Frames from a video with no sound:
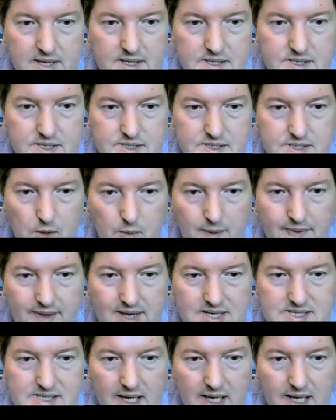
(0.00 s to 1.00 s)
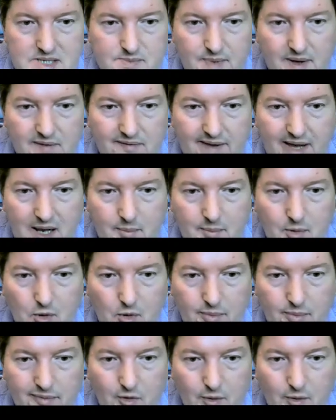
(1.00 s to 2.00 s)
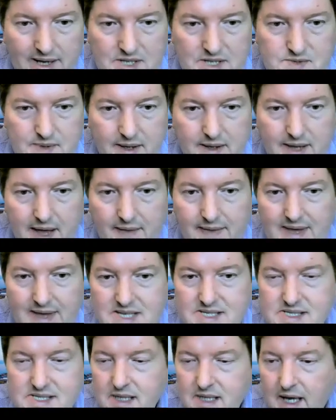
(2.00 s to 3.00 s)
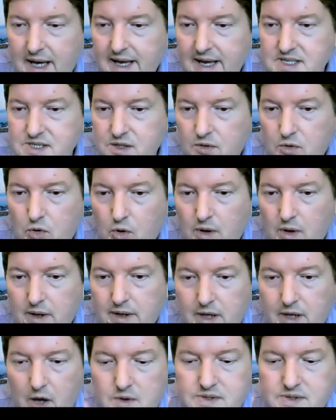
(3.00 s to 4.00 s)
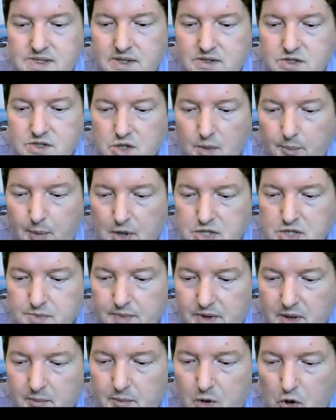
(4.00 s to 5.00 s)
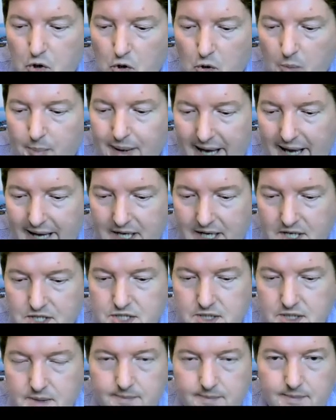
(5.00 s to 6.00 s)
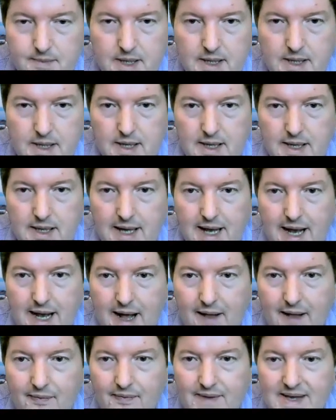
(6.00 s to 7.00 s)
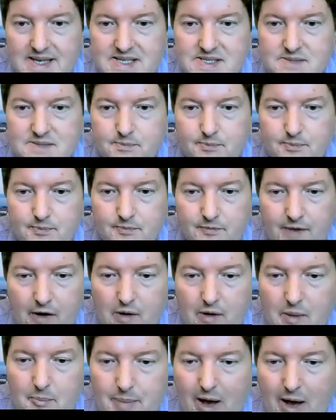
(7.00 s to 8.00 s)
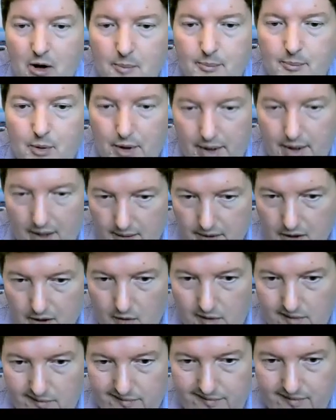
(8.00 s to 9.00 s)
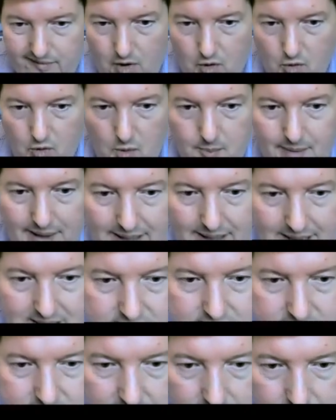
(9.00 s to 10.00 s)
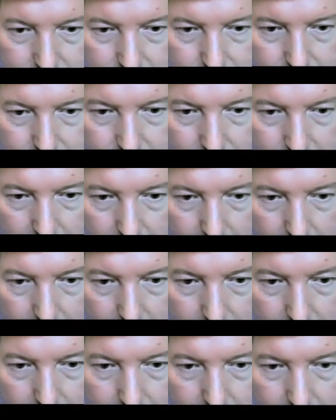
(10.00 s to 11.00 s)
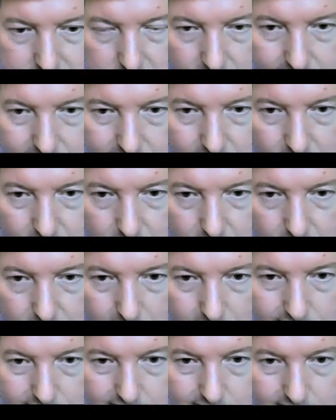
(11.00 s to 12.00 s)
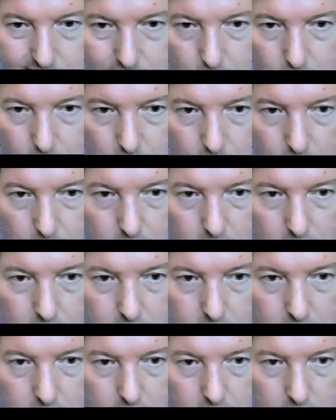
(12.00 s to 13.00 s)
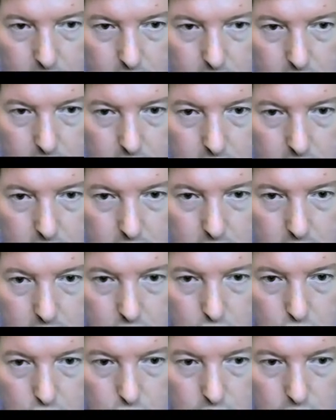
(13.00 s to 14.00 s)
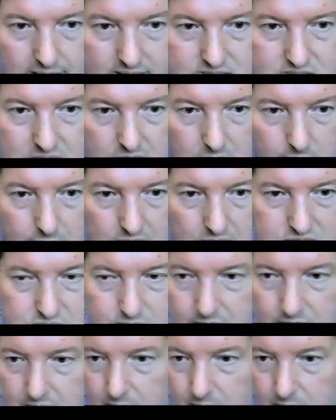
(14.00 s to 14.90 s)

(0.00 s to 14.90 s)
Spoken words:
So will these slides be available before next week? Yeah, these slides are all, go to the bottom of the Moodle page, and this very PowerPoint I'm going through will be listed there. So if you go through, right at the bottom of